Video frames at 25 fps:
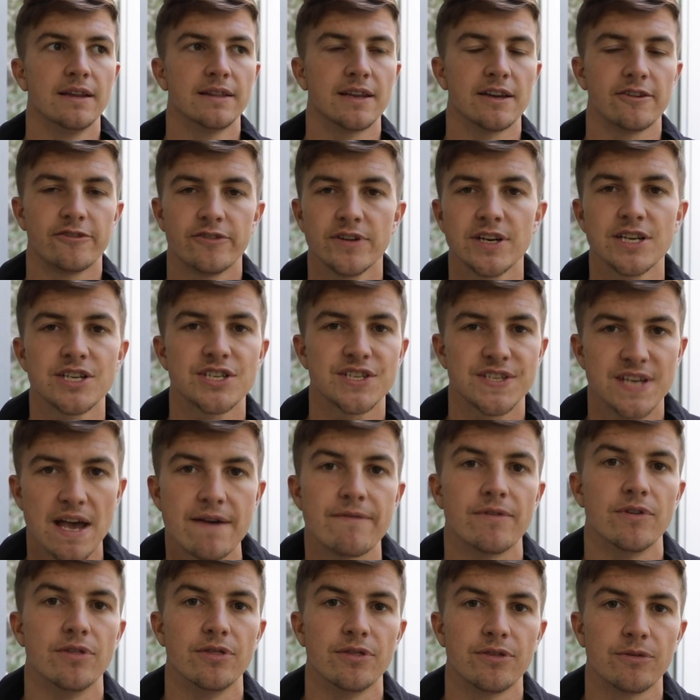They finished
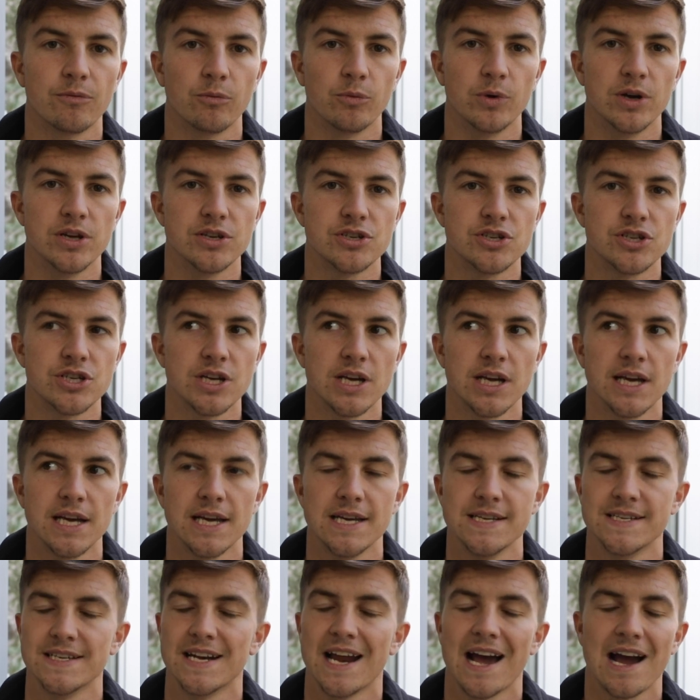7th, which
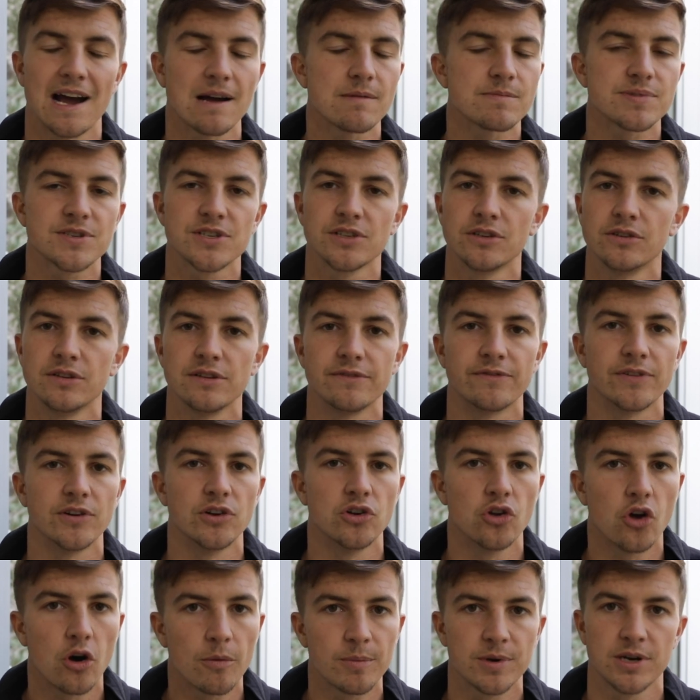is an absolutely
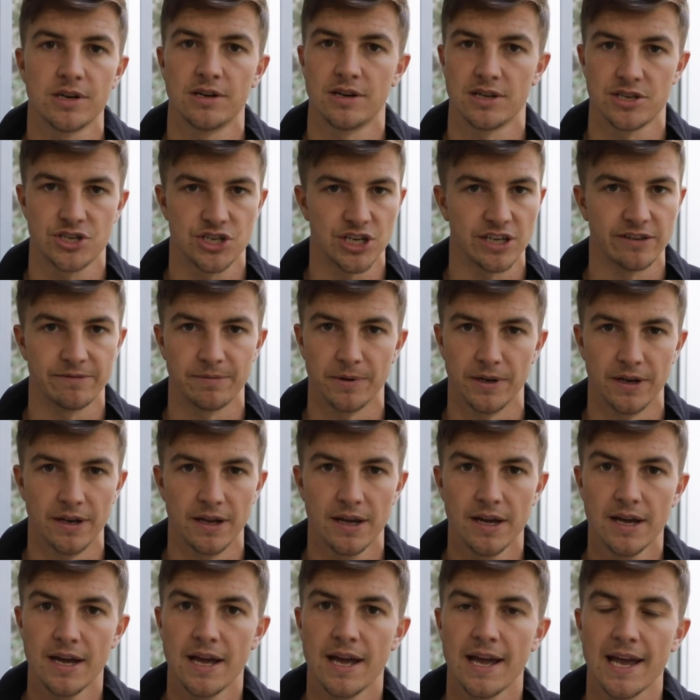phenomenal achievement
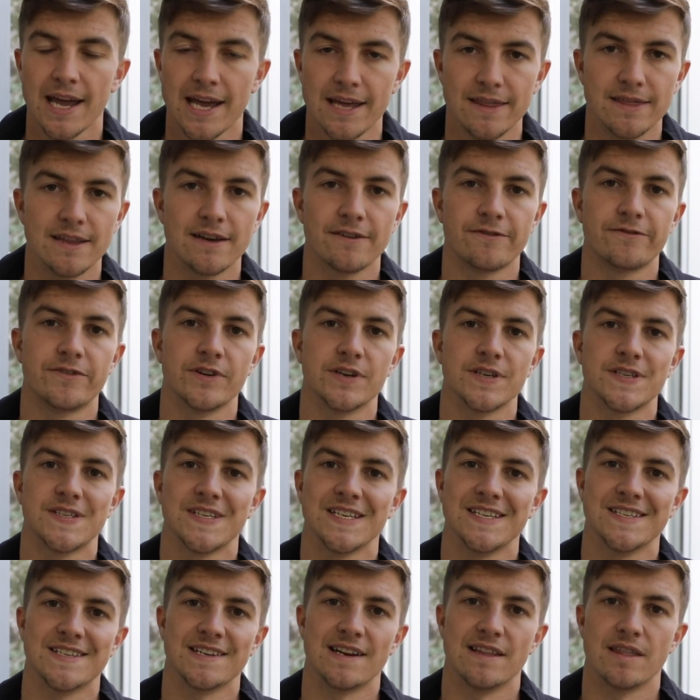in their first
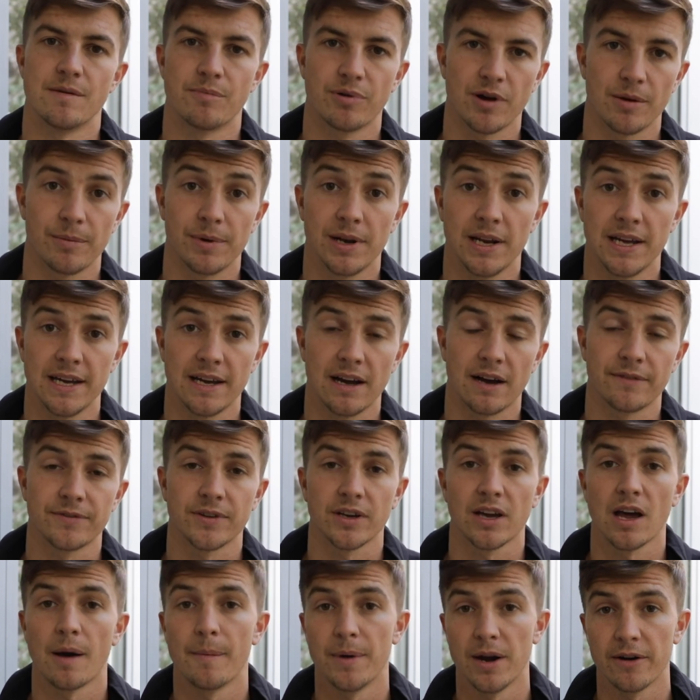season in the Premier League
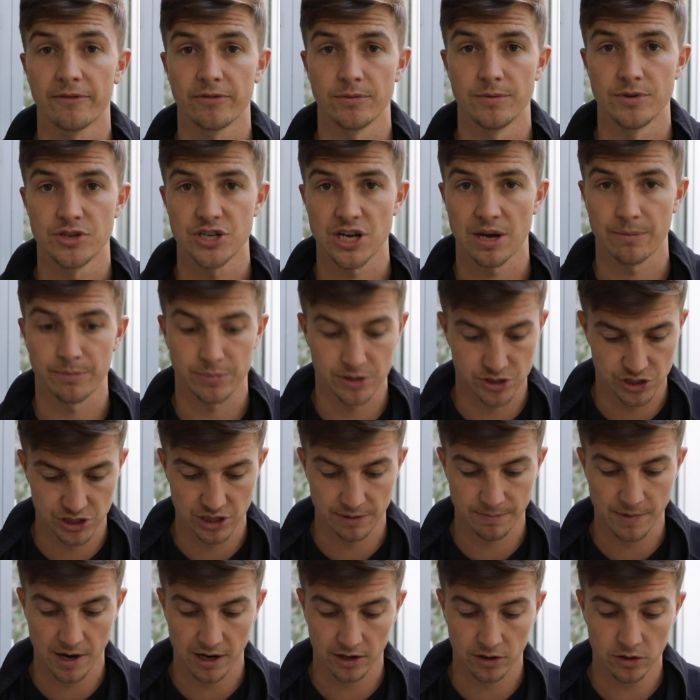after coming up from the
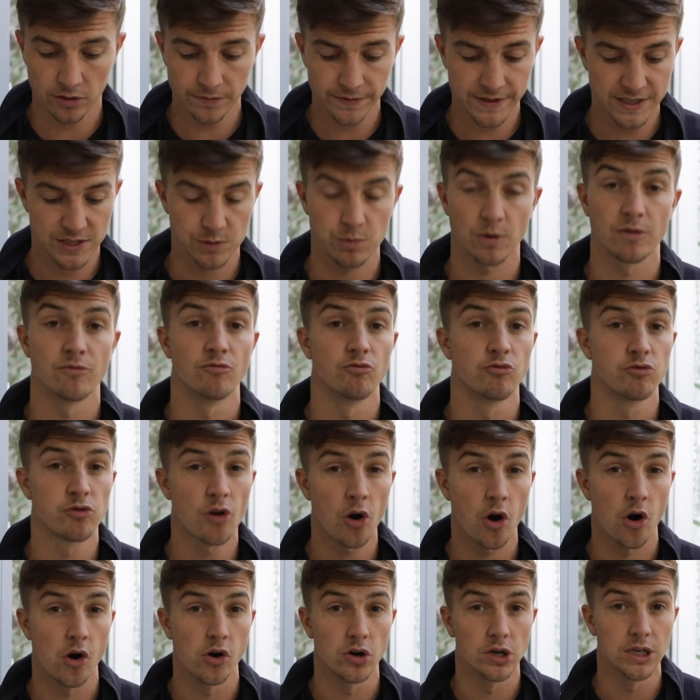Championship. I got this one
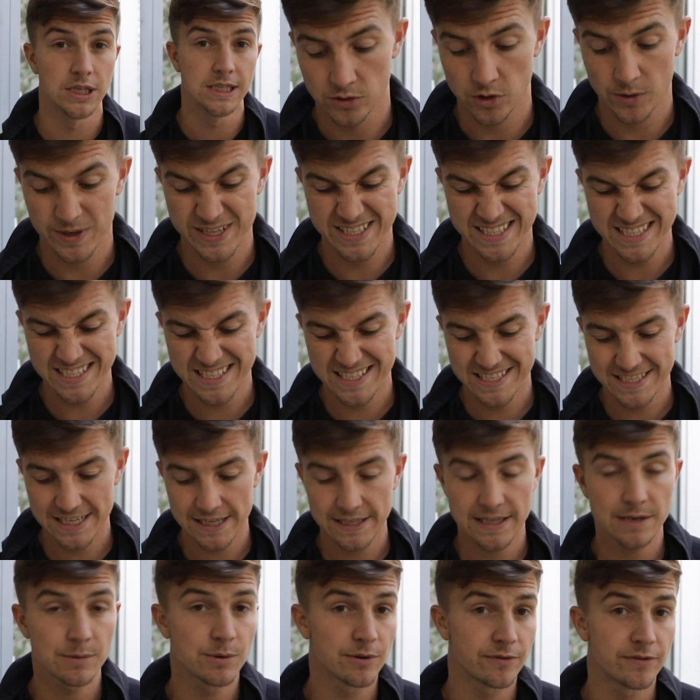wrong, although I did
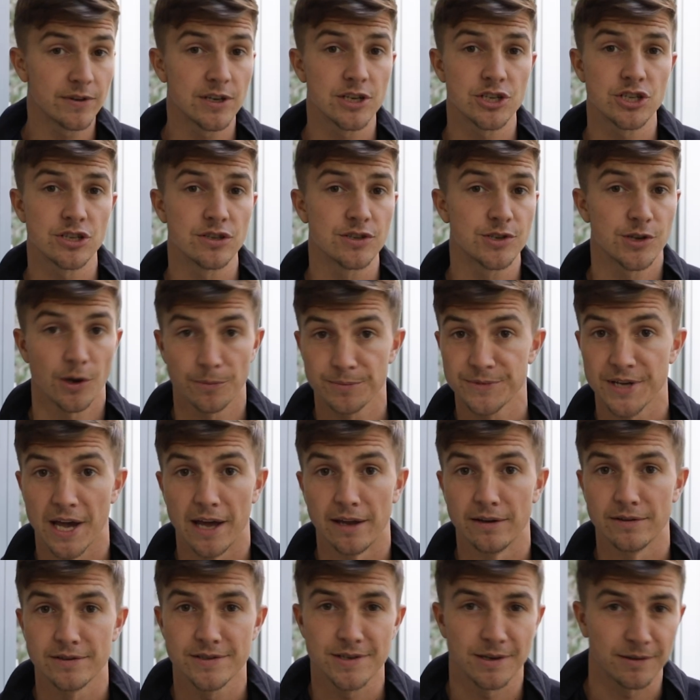say they would finish in the top
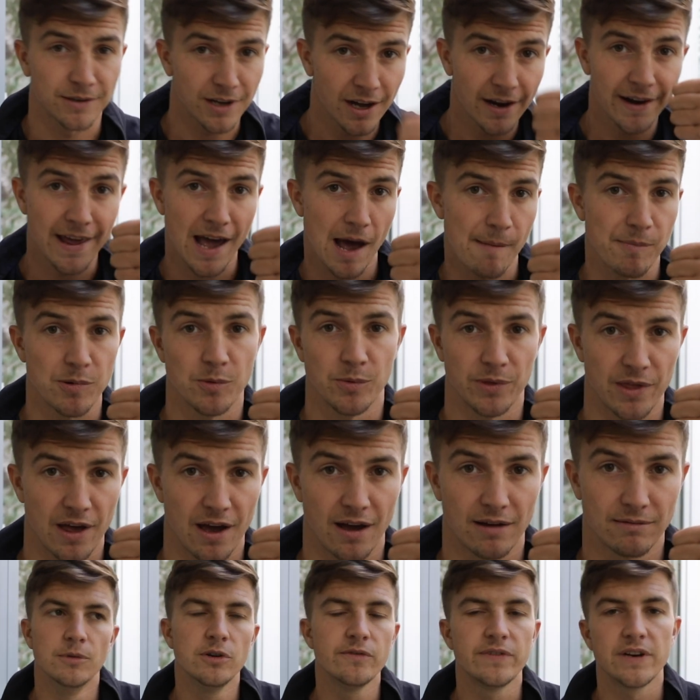10, so I'm kind of happy with
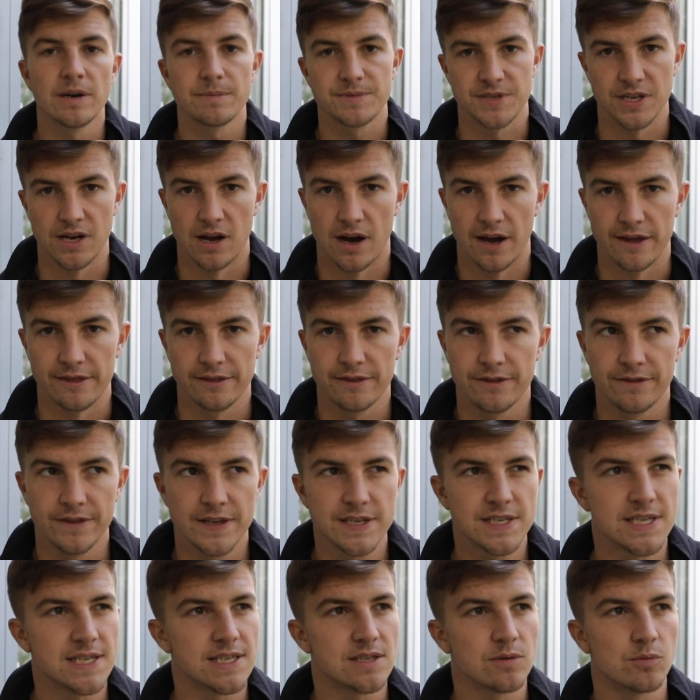that. Moving up to 9th,
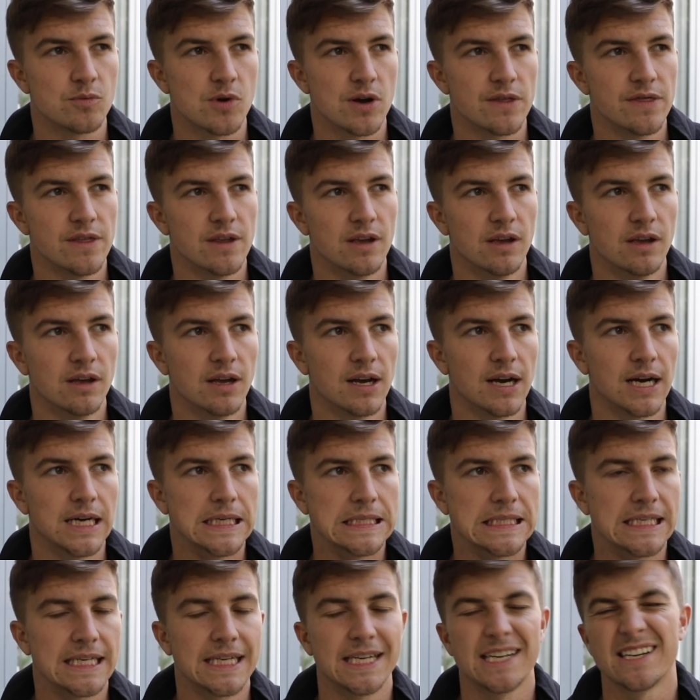this is the one that
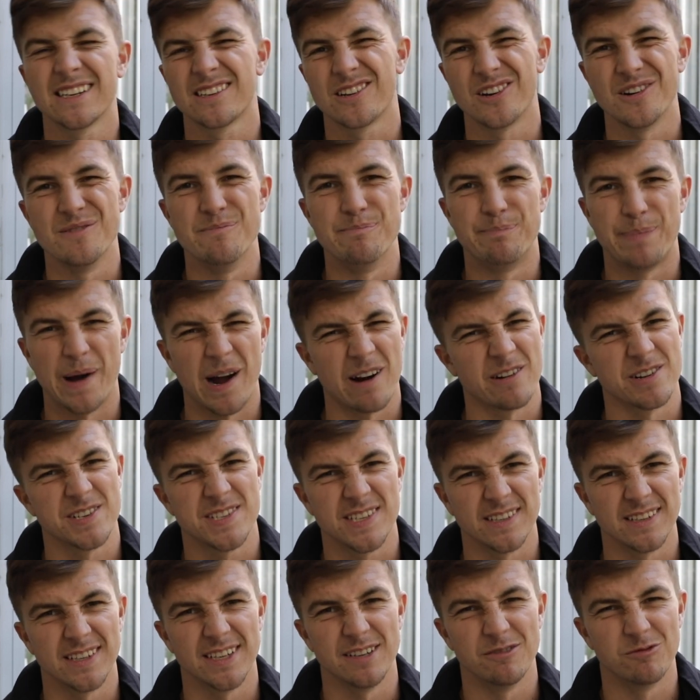I got
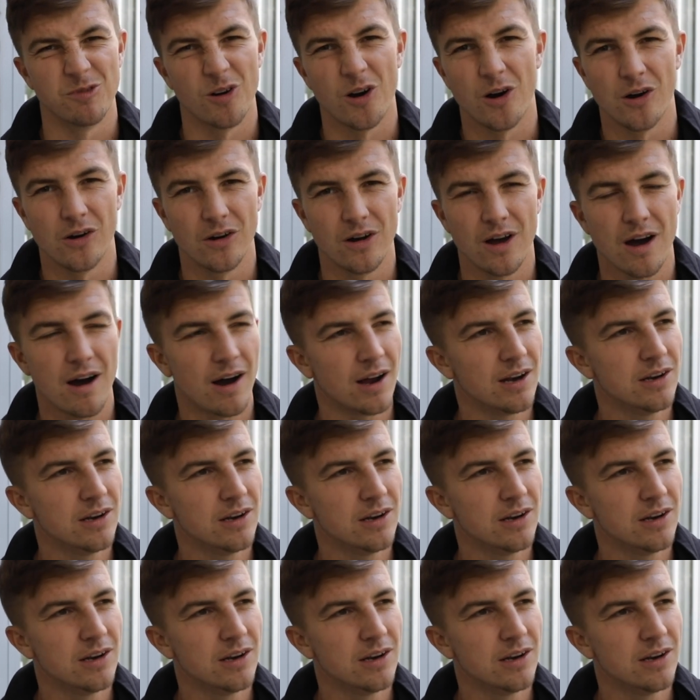embarrassingly wrong.